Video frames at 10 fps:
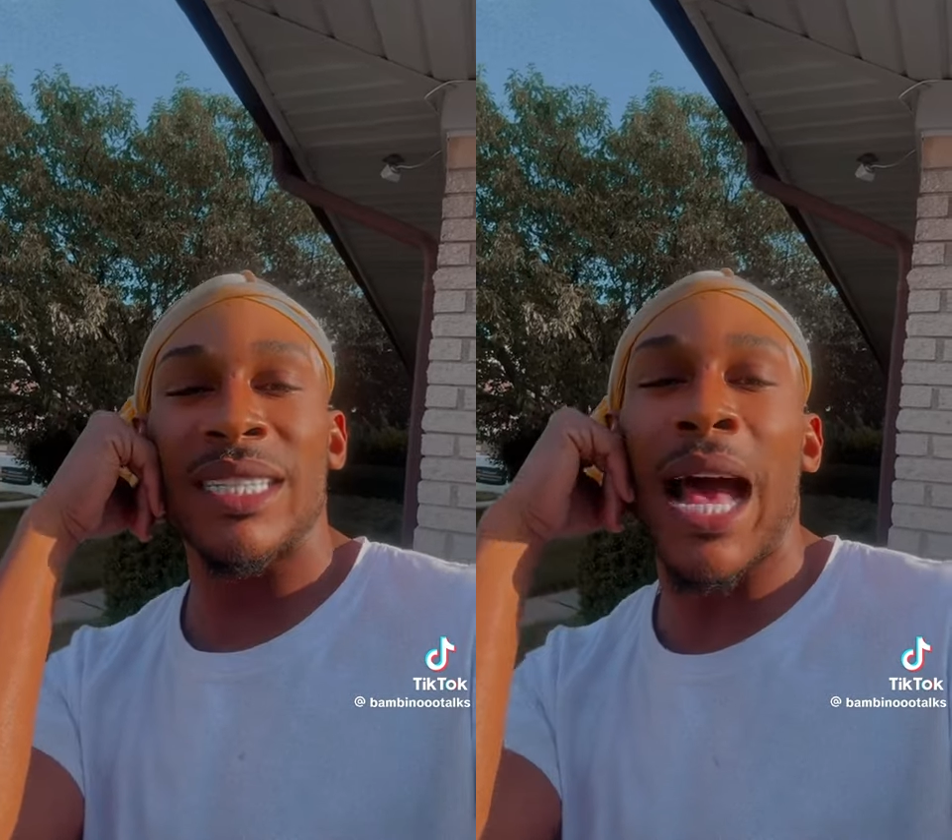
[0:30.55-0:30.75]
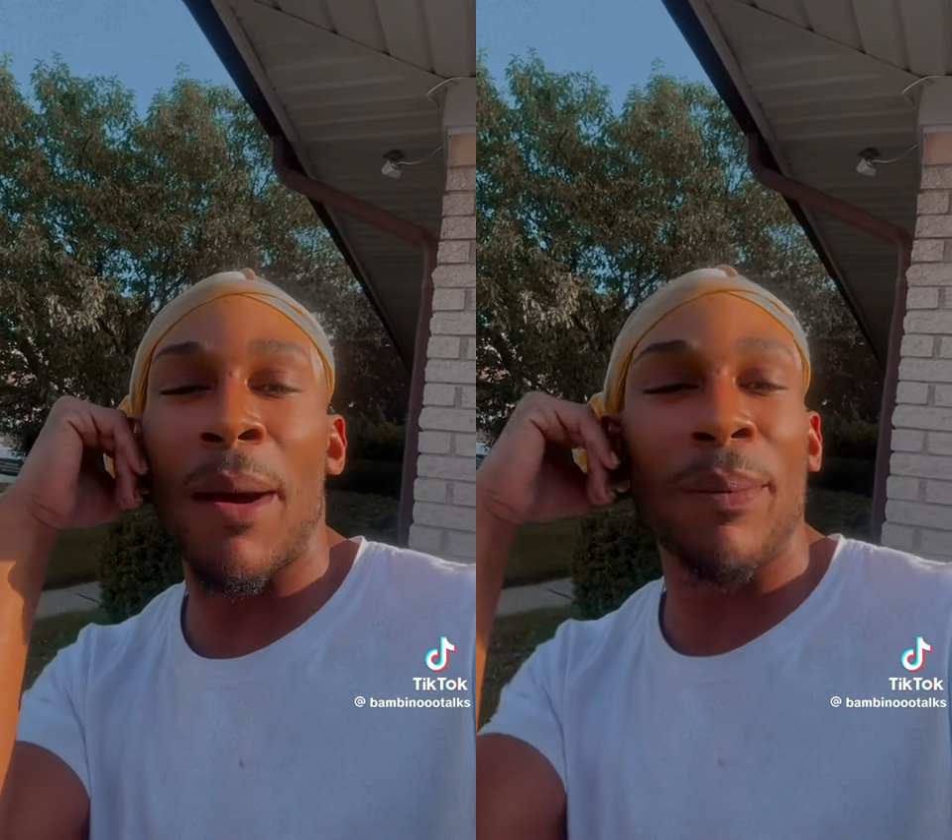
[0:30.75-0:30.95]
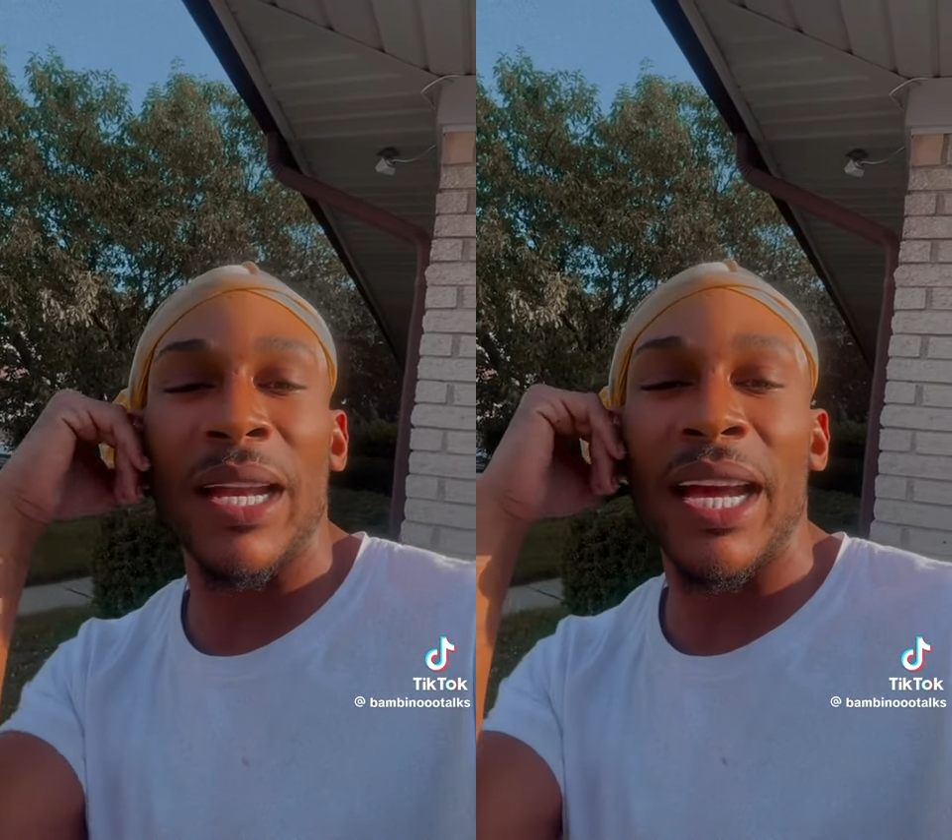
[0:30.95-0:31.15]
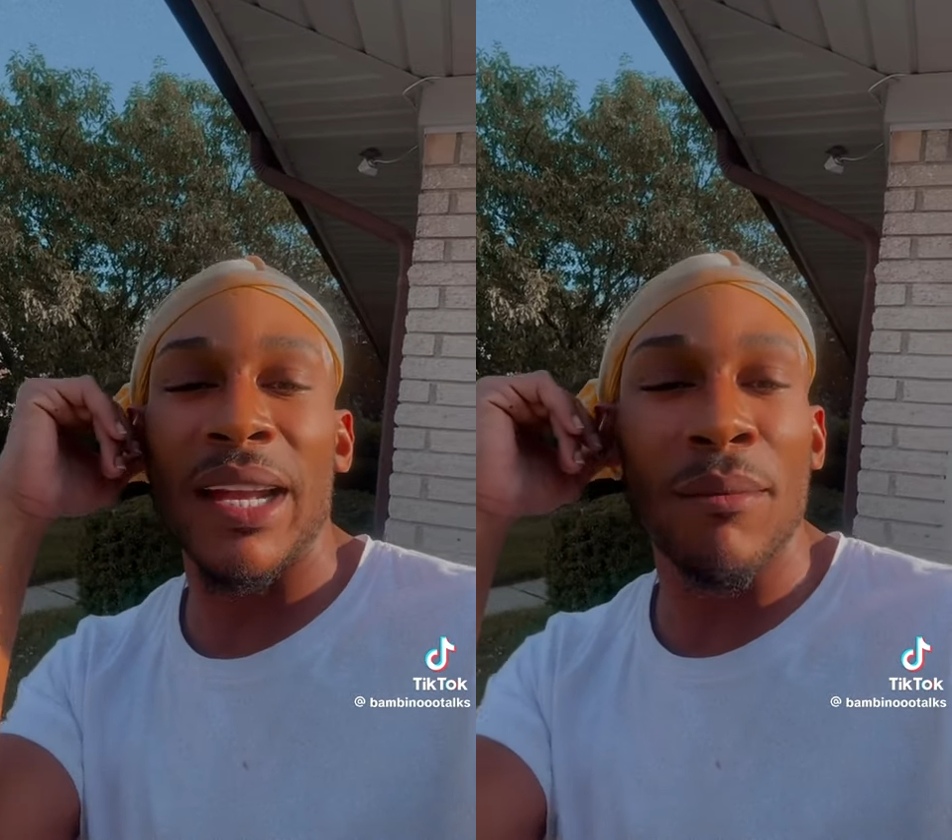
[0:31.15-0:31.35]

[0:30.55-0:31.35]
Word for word: Stop playing